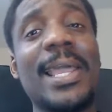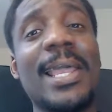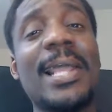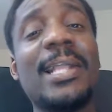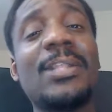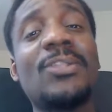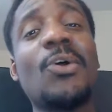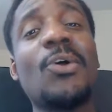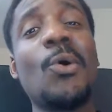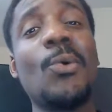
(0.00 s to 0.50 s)

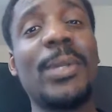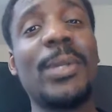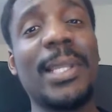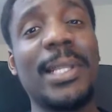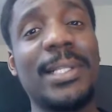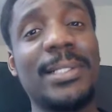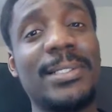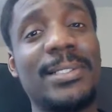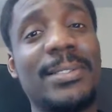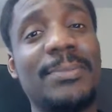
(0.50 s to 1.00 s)
and
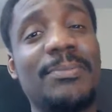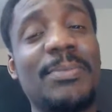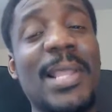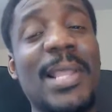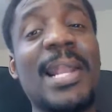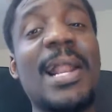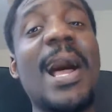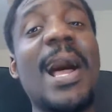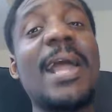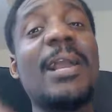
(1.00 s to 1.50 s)
tokens
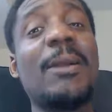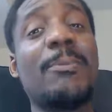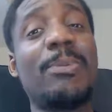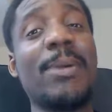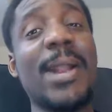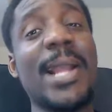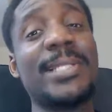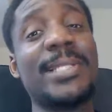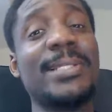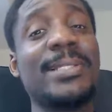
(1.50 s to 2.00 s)
at higher
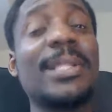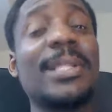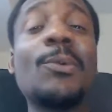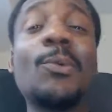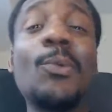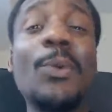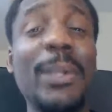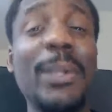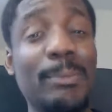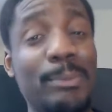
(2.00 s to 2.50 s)
prices
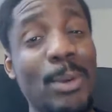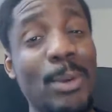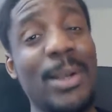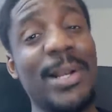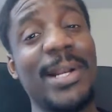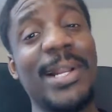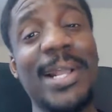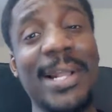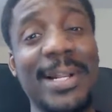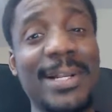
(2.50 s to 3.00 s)
than we bought
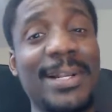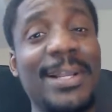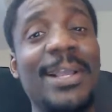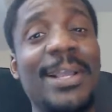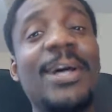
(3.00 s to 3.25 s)
it at,